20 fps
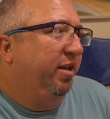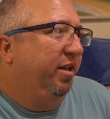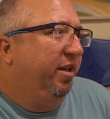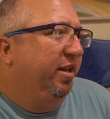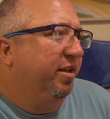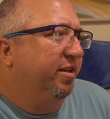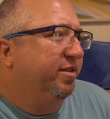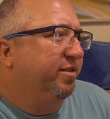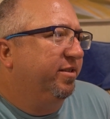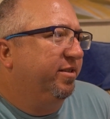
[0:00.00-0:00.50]

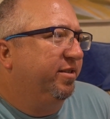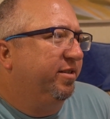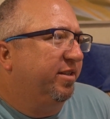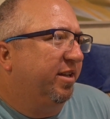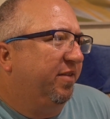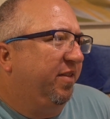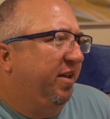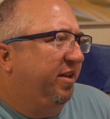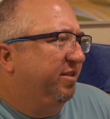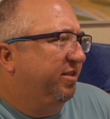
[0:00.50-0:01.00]
is,
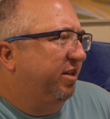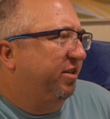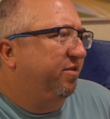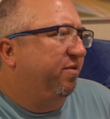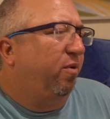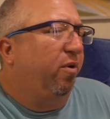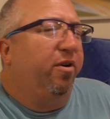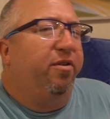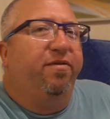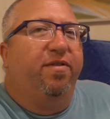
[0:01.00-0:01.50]
I think,
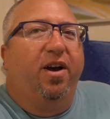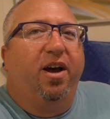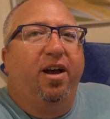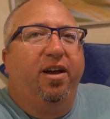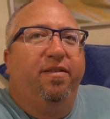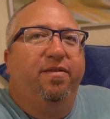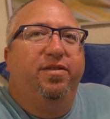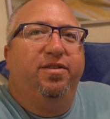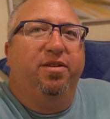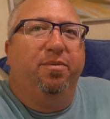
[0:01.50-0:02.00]

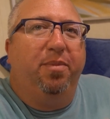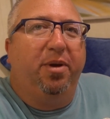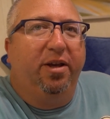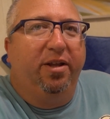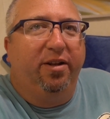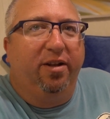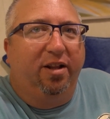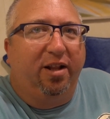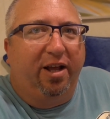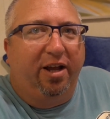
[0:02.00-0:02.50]
6:45 to be
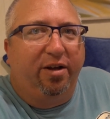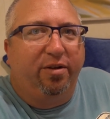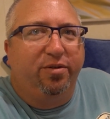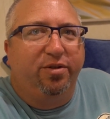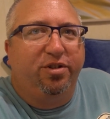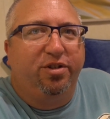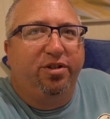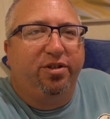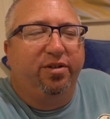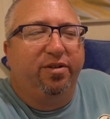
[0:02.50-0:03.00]
in the
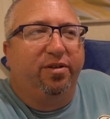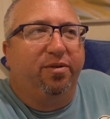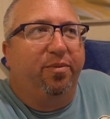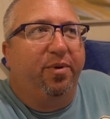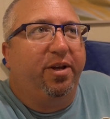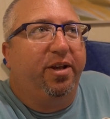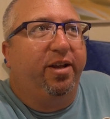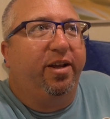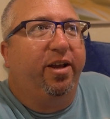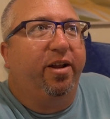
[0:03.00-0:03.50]
lounge, and
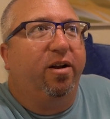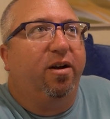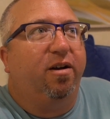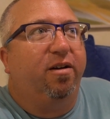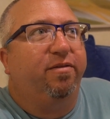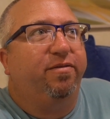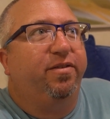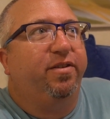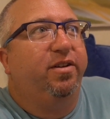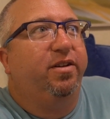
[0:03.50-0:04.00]
we can get
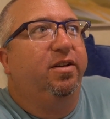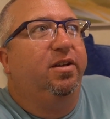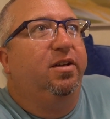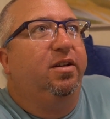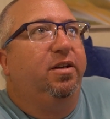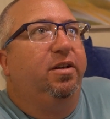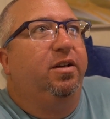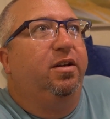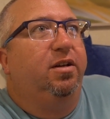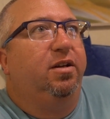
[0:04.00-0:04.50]
off.
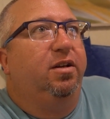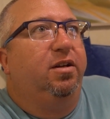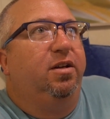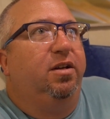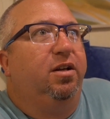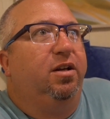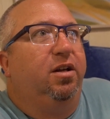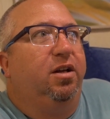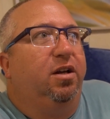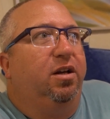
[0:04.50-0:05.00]

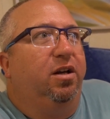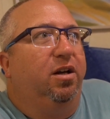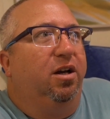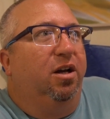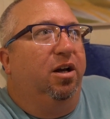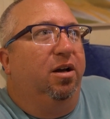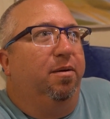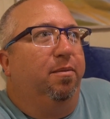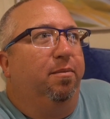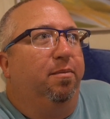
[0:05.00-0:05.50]

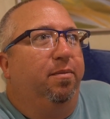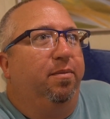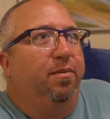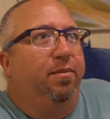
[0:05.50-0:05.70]
All